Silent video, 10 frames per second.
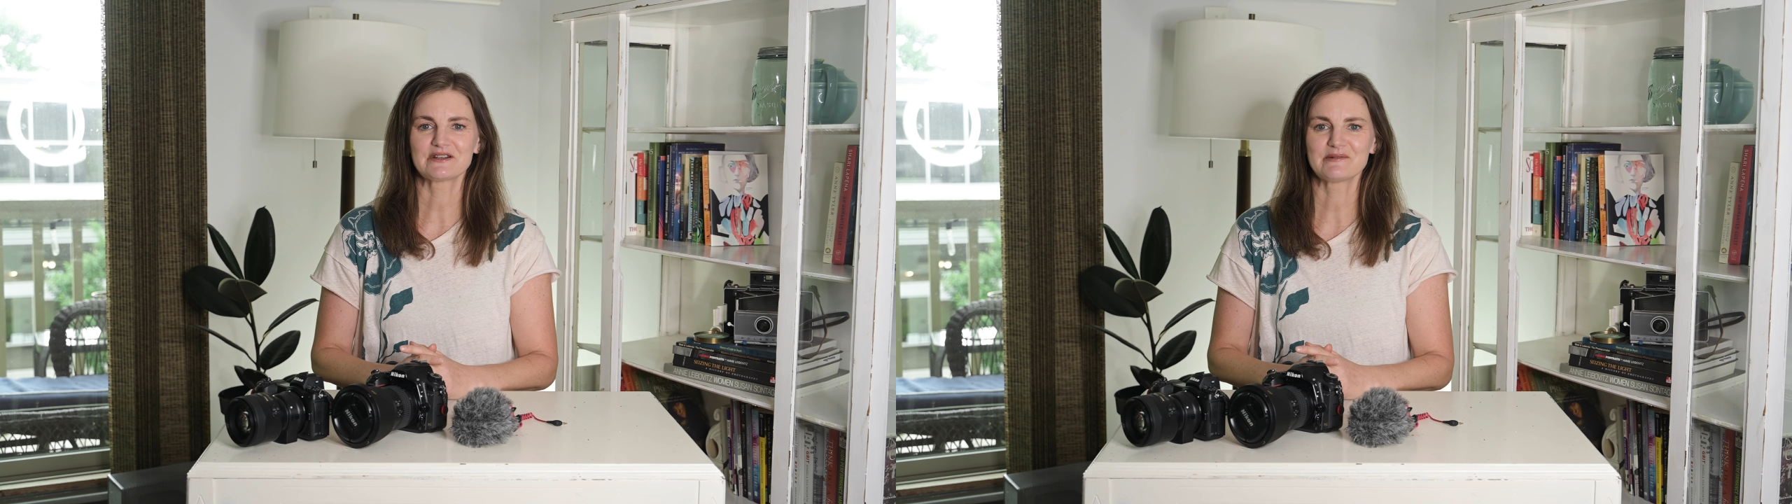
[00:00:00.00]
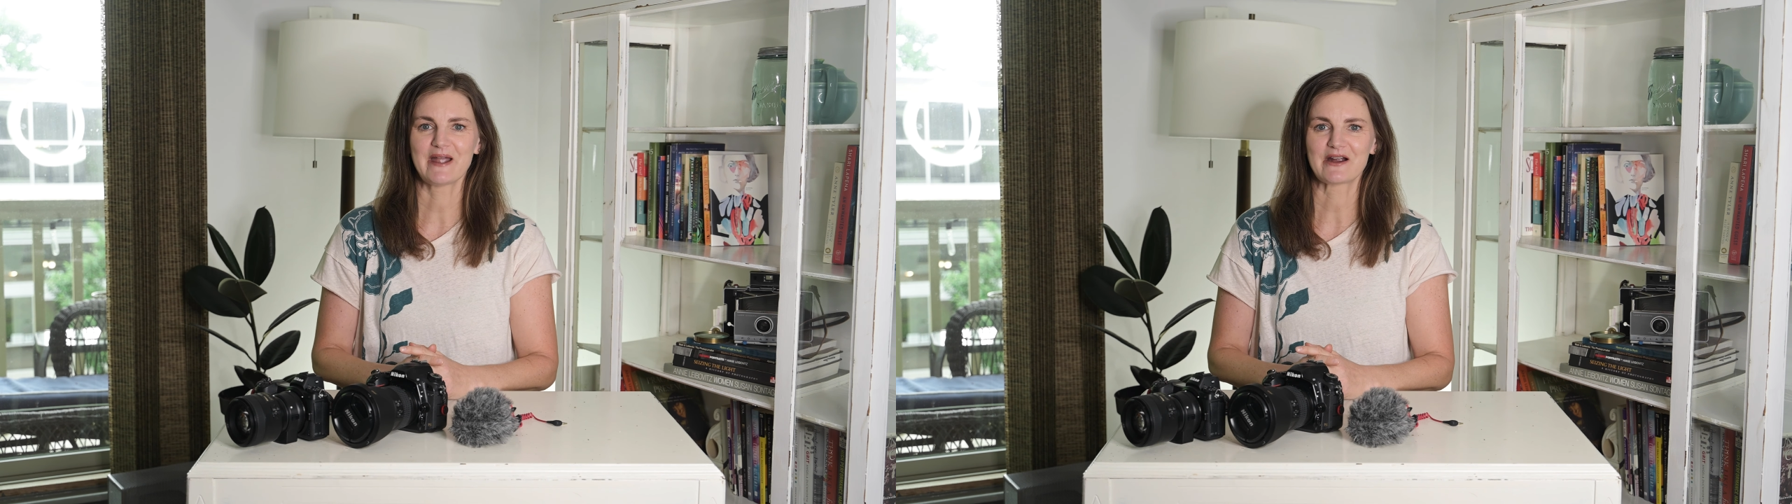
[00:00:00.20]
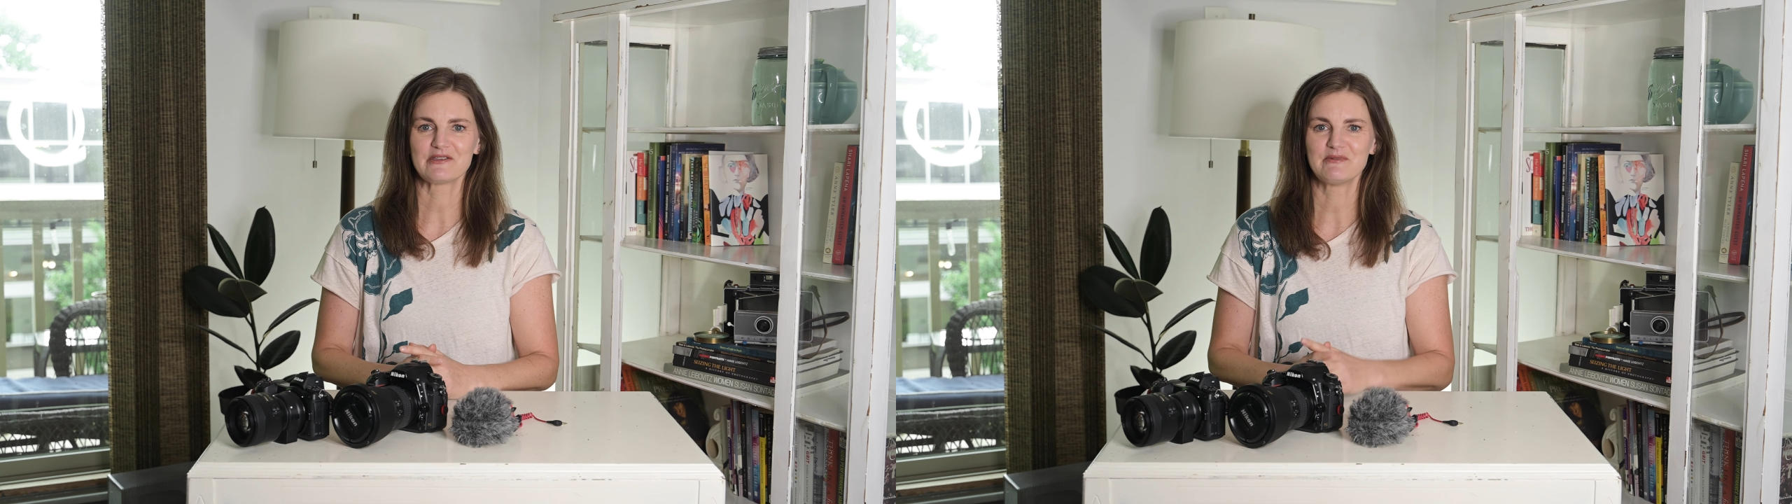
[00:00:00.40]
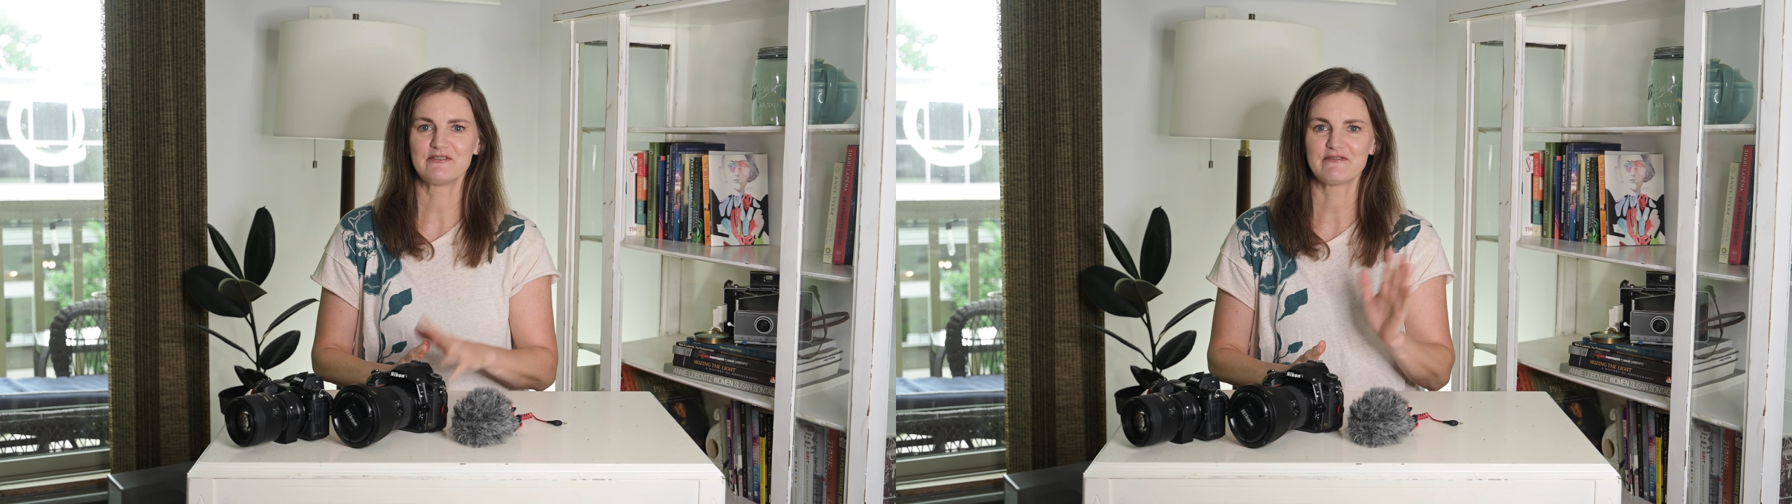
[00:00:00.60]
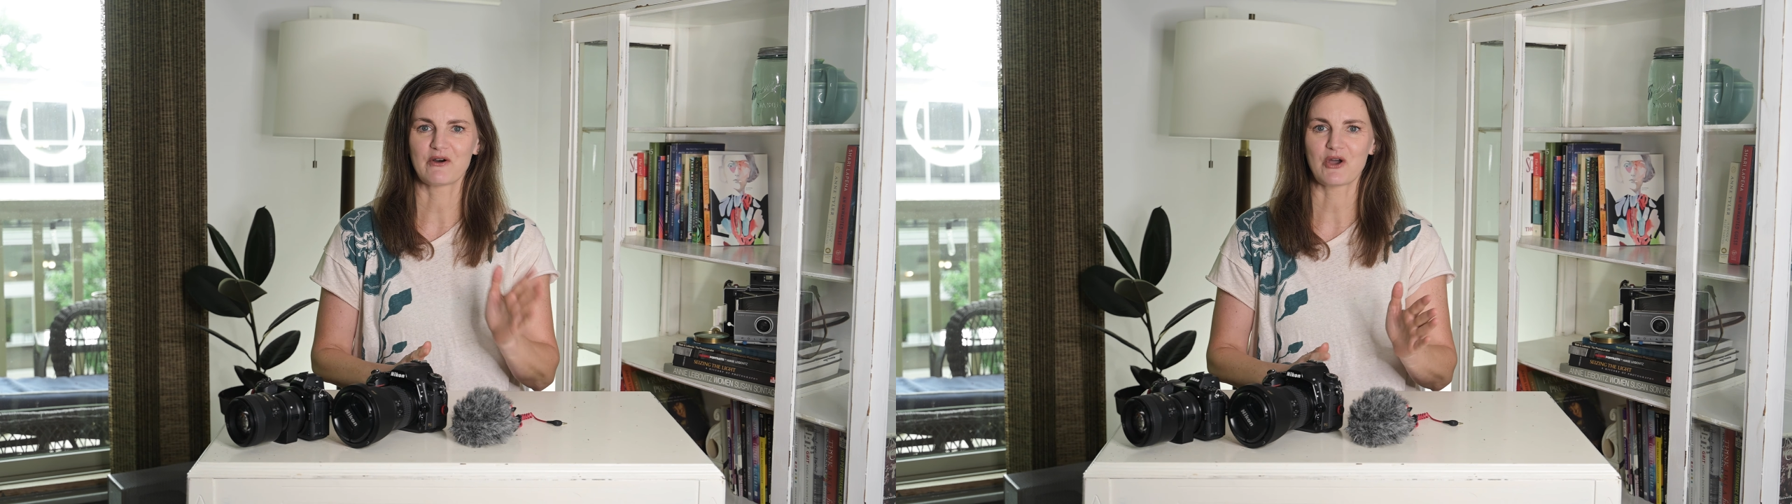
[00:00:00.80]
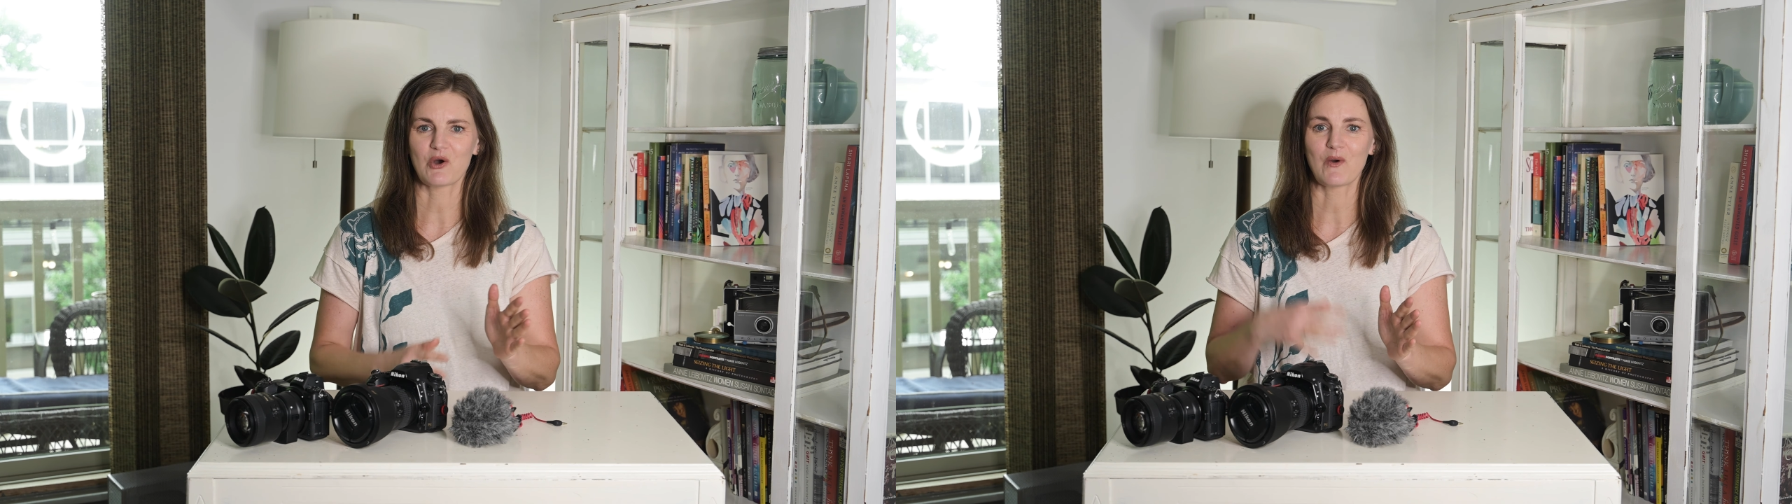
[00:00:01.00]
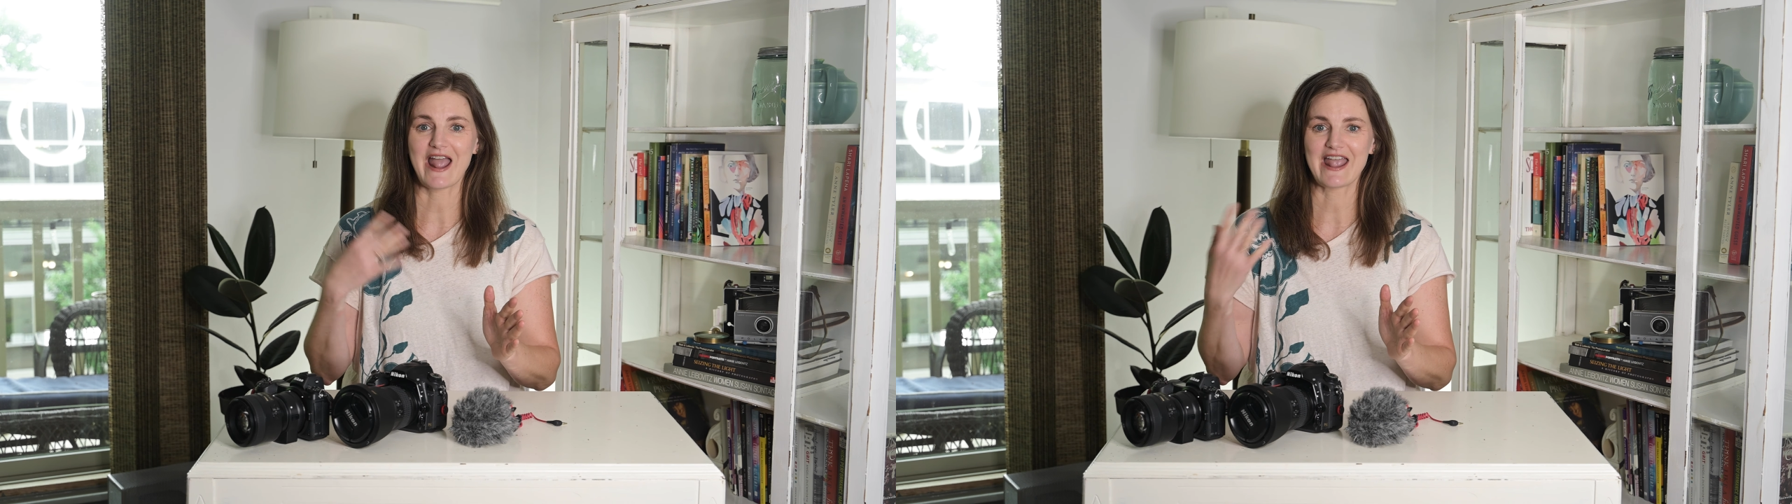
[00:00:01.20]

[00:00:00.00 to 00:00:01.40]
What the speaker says: compare them in photo